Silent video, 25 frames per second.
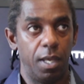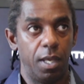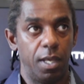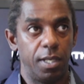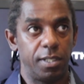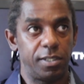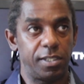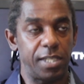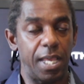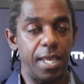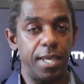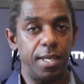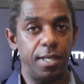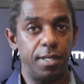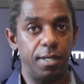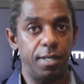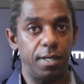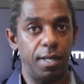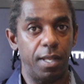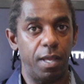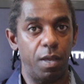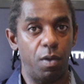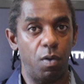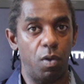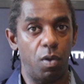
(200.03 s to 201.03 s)

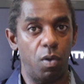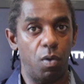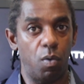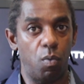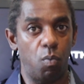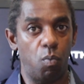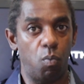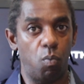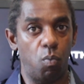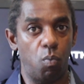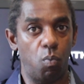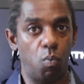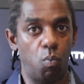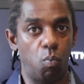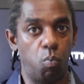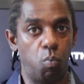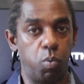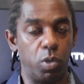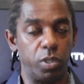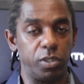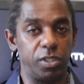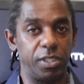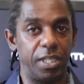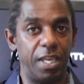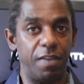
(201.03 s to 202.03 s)
saying
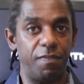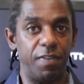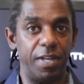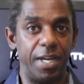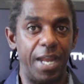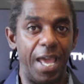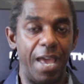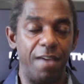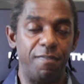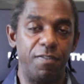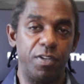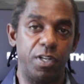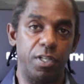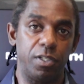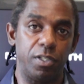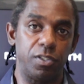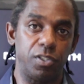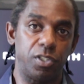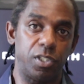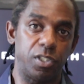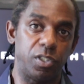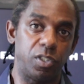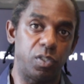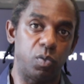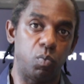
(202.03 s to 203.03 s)
was giving
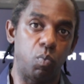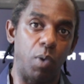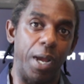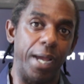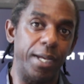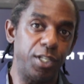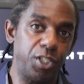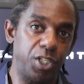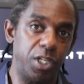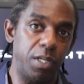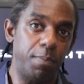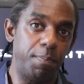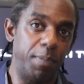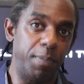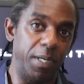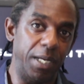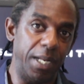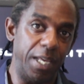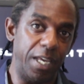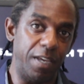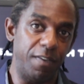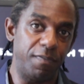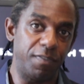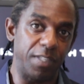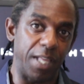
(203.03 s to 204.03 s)
evidence as to why she
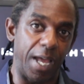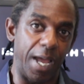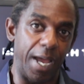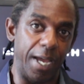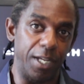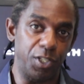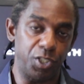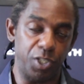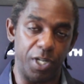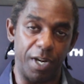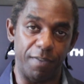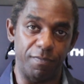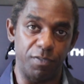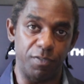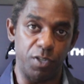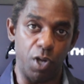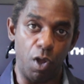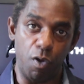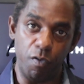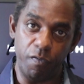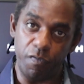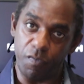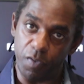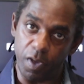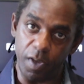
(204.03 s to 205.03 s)
believed that I should have no
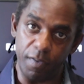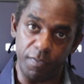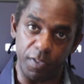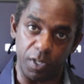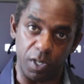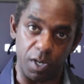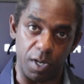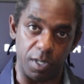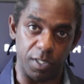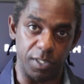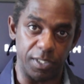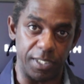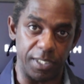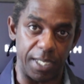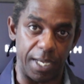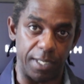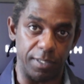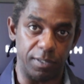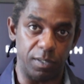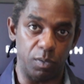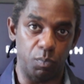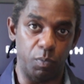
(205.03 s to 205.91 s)
further contact